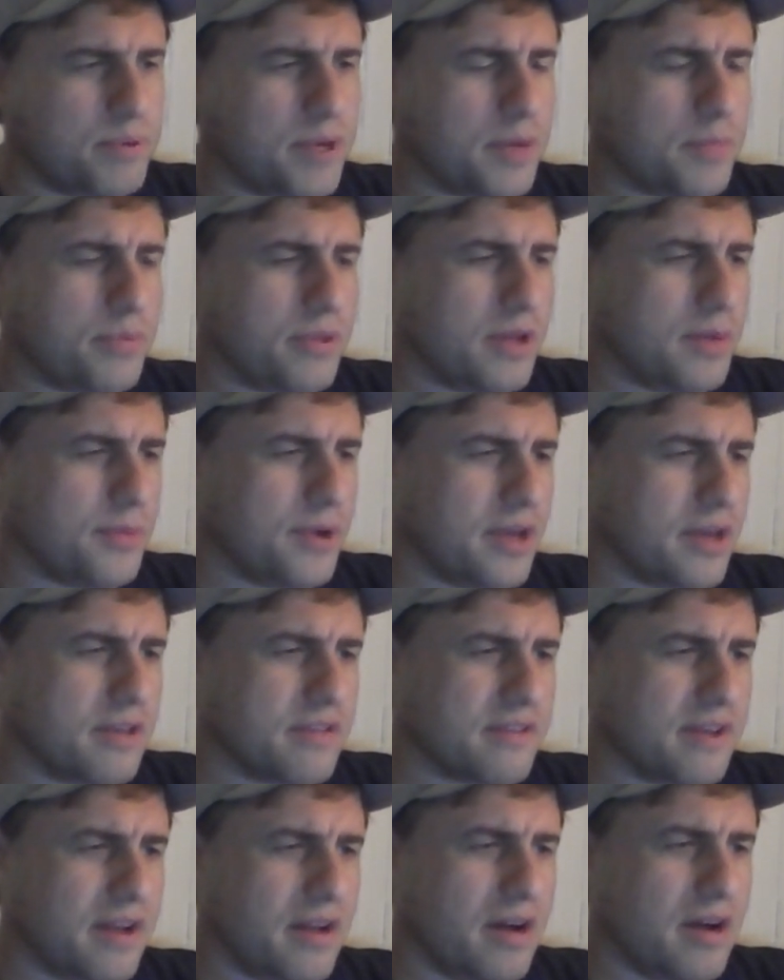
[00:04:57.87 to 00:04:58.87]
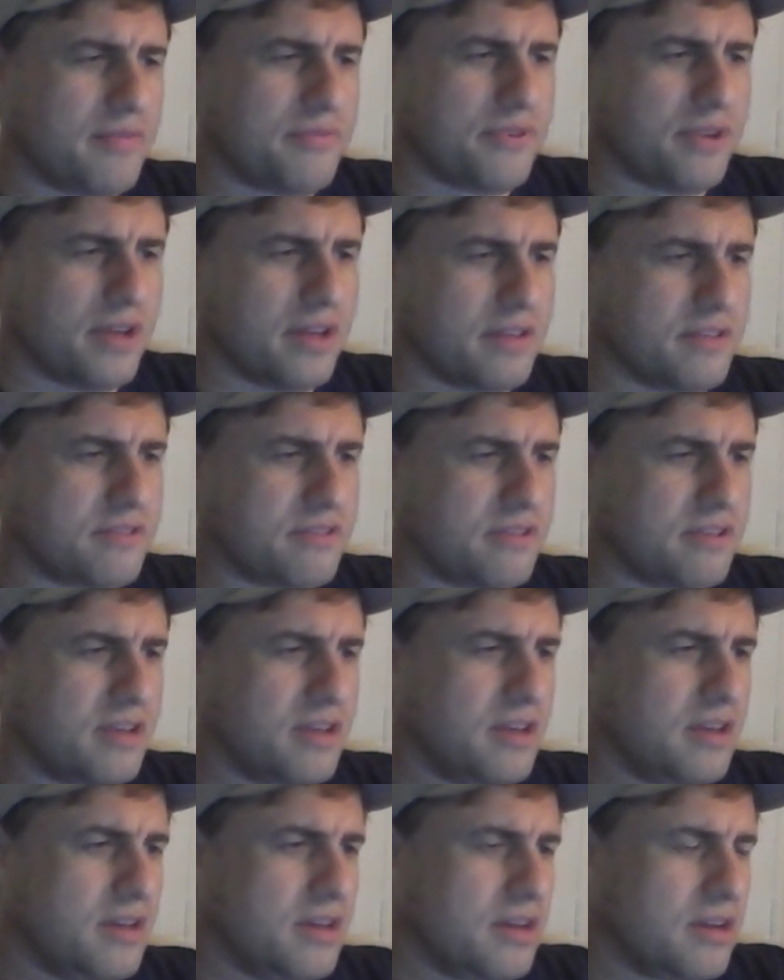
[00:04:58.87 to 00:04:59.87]
big playmakers on offense,
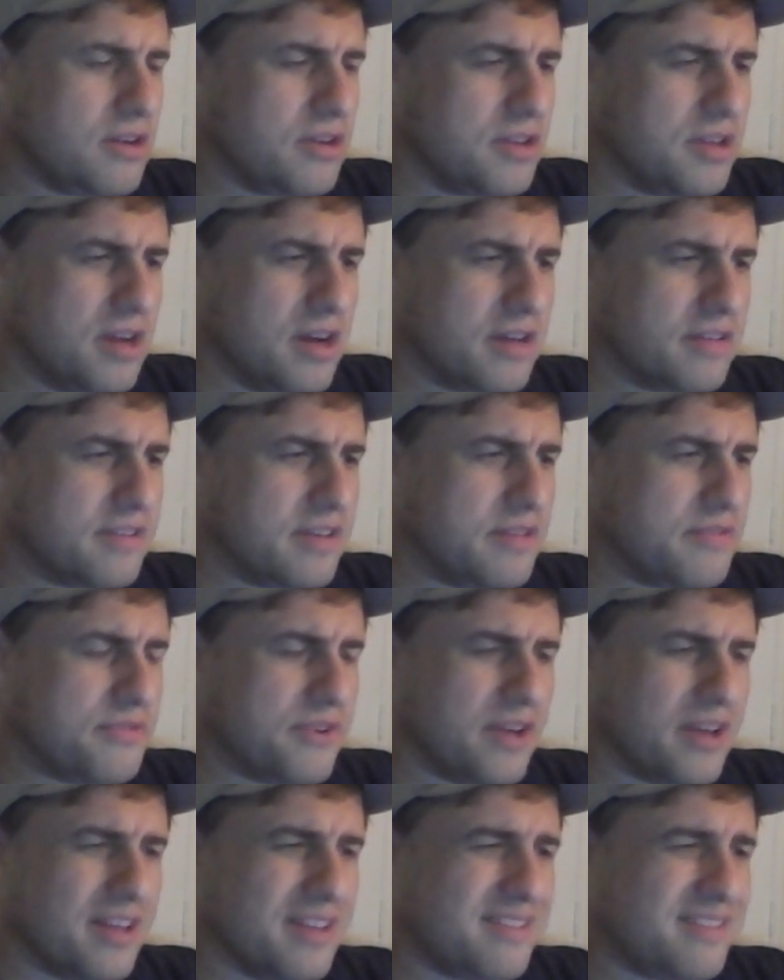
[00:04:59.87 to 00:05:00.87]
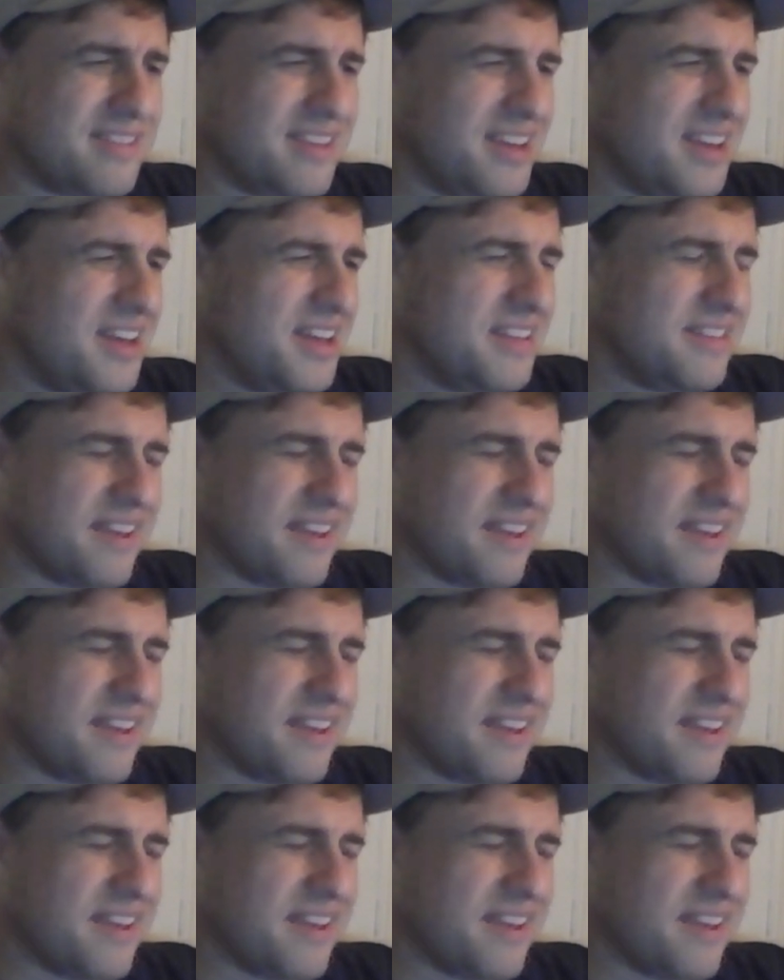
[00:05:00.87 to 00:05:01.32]
good young defense.